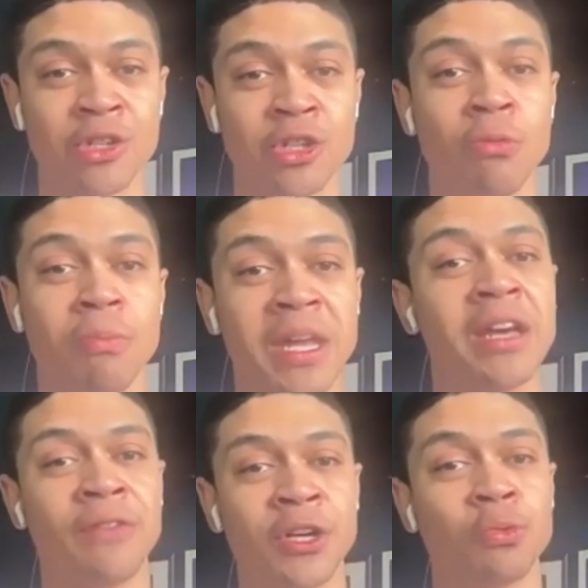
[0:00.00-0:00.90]
so many
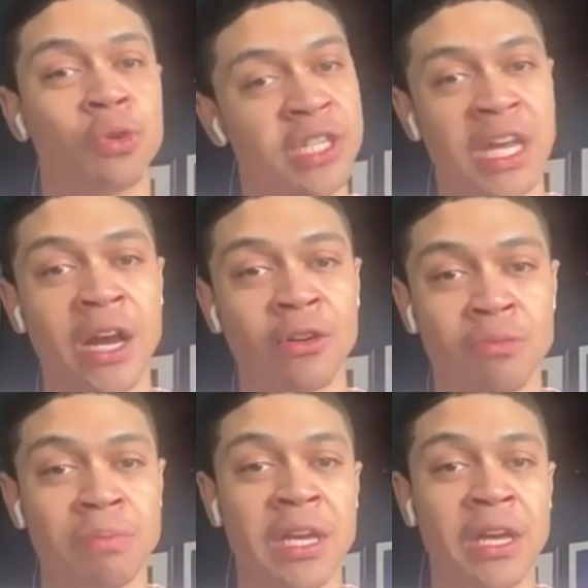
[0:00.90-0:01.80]
of us were scared
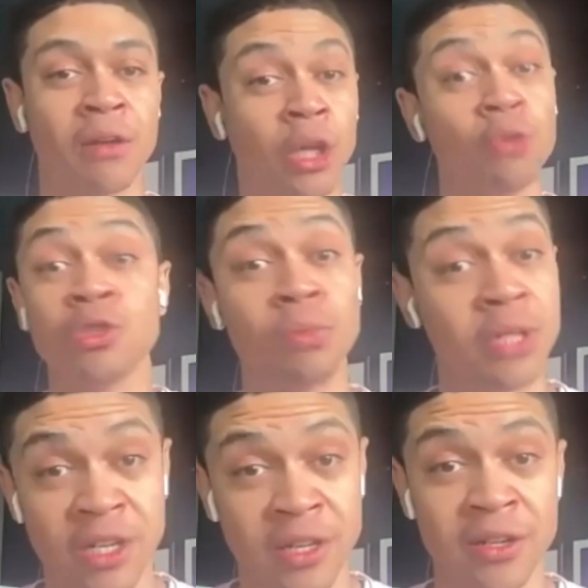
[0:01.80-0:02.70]
to be close to
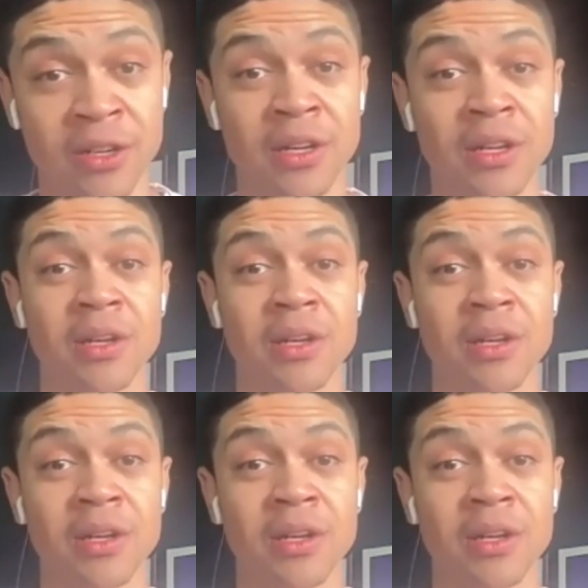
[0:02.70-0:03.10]
each other